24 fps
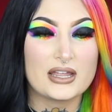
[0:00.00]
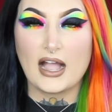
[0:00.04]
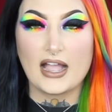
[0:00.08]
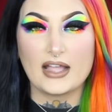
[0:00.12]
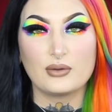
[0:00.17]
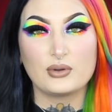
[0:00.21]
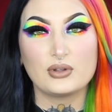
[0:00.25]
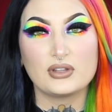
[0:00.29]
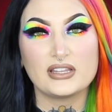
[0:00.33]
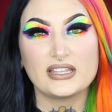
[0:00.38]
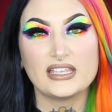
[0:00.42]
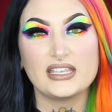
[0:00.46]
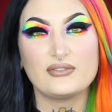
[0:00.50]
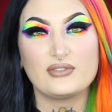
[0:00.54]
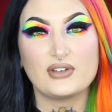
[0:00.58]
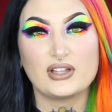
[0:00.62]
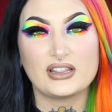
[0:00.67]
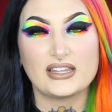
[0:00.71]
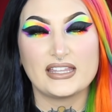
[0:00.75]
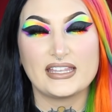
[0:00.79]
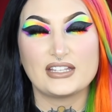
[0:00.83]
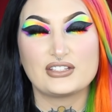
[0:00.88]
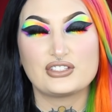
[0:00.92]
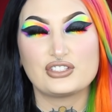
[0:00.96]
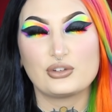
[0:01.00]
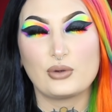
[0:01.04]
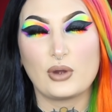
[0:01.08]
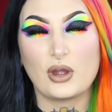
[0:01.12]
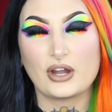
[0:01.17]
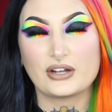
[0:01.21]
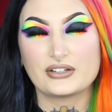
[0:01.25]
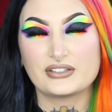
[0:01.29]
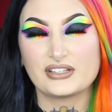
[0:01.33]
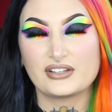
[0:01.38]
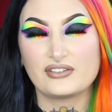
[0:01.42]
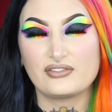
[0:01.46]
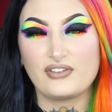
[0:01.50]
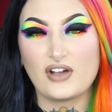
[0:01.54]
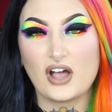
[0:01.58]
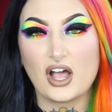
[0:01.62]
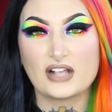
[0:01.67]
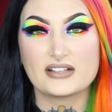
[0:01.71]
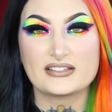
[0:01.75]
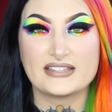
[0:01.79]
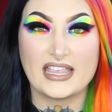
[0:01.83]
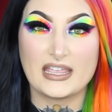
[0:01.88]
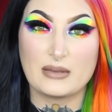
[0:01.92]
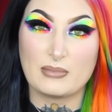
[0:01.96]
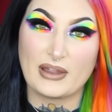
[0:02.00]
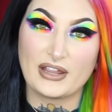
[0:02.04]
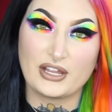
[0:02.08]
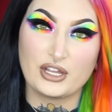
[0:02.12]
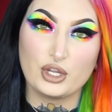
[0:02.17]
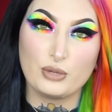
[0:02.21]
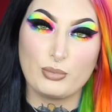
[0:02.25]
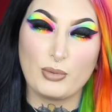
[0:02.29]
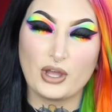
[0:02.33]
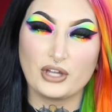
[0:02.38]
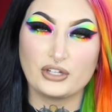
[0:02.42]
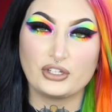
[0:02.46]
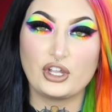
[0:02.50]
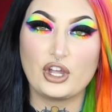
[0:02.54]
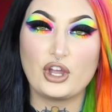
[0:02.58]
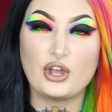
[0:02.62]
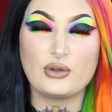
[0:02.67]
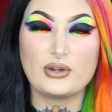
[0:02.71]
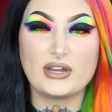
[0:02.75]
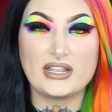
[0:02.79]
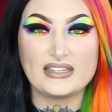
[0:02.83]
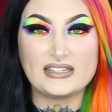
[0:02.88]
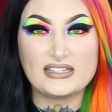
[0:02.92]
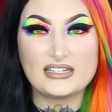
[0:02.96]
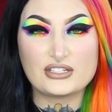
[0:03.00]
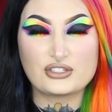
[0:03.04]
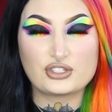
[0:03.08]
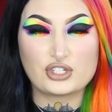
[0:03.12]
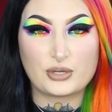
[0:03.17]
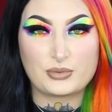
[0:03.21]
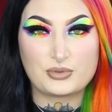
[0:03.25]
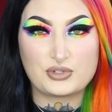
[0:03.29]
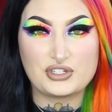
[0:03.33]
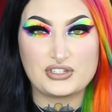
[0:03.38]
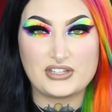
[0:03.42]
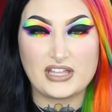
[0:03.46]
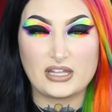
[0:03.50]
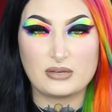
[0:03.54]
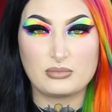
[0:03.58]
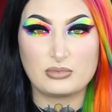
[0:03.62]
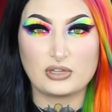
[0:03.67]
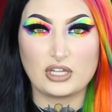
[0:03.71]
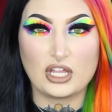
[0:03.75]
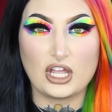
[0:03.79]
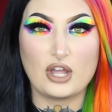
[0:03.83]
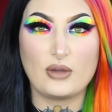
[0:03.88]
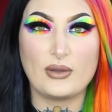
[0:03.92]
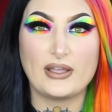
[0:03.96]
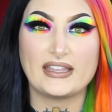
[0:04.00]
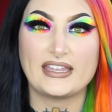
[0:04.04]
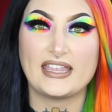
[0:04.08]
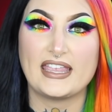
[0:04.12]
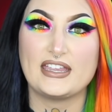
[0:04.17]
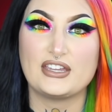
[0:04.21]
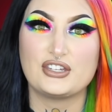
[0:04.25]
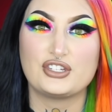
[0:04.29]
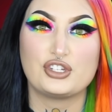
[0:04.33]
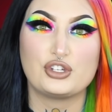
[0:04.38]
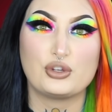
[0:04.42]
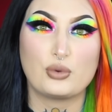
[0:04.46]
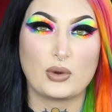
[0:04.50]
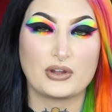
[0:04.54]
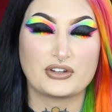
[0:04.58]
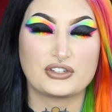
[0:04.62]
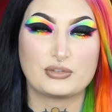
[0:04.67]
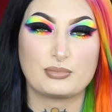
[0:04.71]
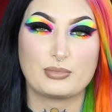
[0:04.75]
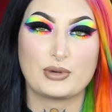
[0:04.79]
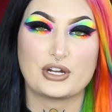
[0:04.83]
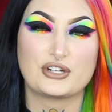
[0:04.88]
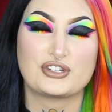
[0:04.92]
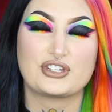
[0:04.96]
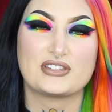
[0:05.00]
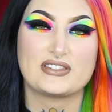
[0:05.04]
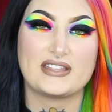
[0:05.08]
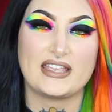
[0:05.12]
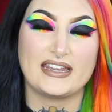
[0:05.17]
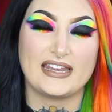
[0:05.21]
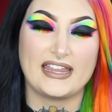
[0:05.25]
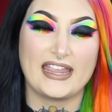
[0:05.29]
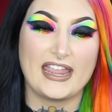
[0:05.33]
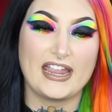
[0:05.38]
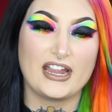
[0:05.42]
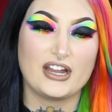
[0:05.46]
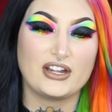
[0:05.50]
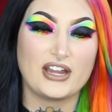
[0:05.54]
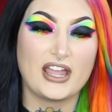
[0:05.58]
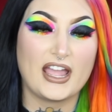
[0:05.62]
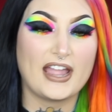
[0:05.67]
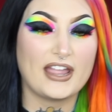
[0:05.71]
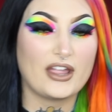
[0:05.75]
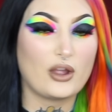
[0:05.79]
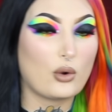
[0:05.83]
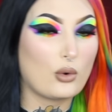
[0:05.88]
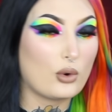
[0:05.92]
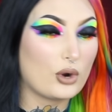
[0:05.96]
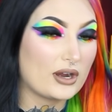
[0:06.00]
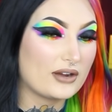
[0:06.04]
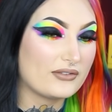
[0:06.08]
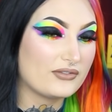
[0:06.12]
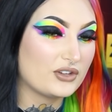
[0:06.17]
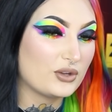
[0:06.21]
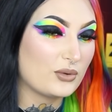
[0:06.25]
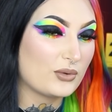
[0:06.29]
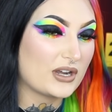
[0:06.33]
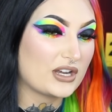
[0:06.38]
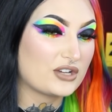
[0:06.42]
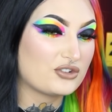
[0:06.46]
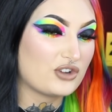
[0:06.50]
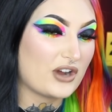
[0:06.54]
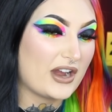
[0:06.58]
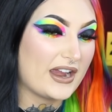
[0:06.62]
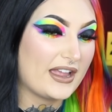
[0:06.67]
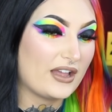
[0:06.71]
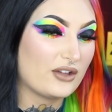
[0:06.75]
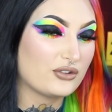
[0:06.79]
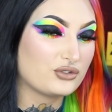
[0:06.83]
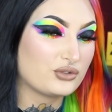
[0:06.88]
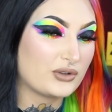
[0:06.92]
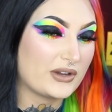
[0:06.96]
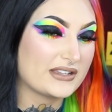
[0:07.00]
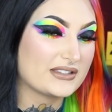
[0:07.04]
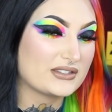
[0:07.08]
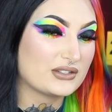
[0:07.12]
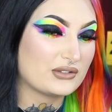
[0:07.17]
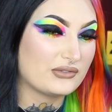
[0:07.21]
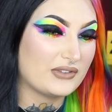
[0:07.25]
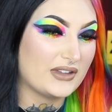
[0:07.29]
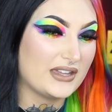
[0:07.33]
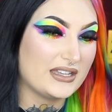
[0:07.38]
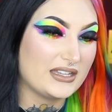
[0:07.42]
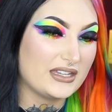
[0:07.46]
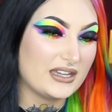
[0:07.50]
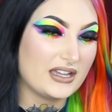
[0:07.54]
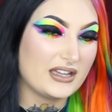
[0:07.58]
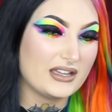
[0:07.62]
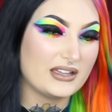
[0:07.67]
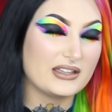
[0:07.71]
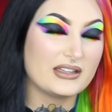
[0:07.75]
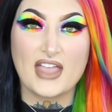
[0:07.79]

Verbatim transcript: I will leave a link to Arctic Fox and my coupon code in the description description down below in case you want to purchase any hair dye or if you want to try out Transylvania.